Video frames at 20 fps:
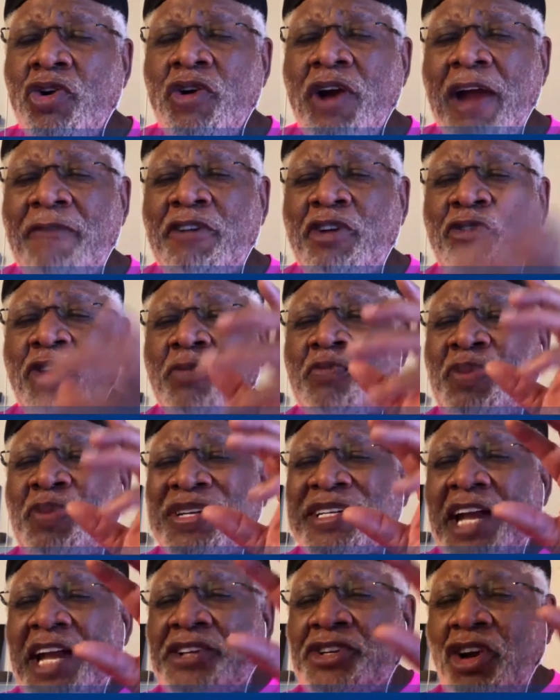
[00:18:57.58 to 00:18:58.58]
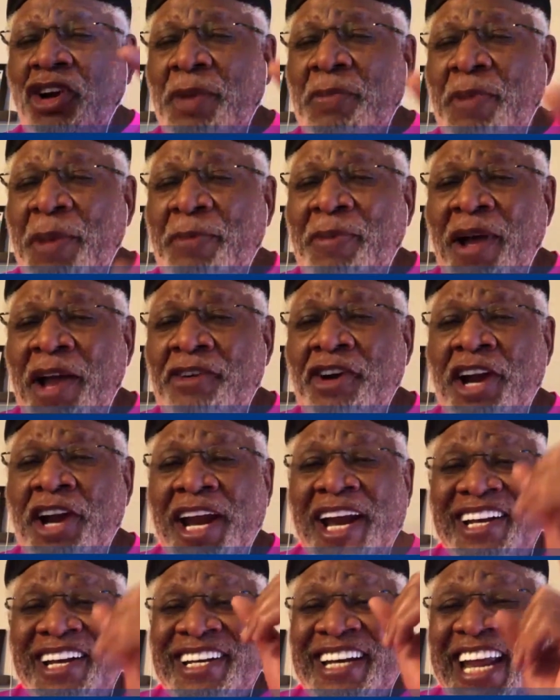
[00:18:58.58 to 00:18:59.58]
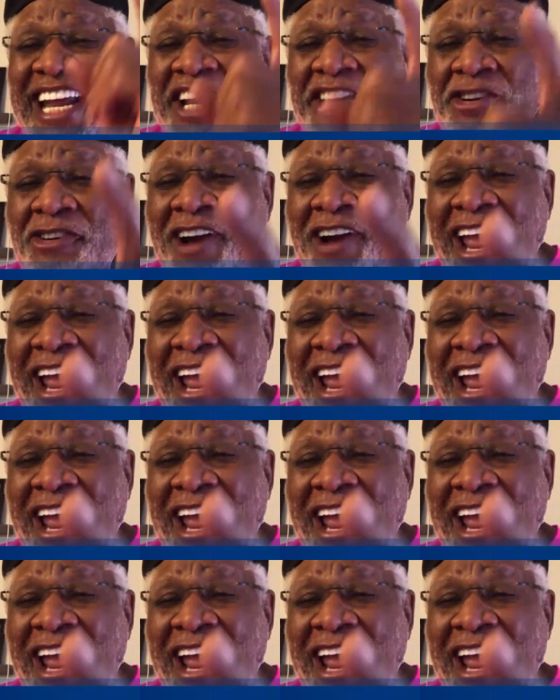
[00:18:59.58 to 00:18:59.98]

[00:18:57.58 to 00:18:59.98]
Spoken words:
Whoever put that toilet paper under needs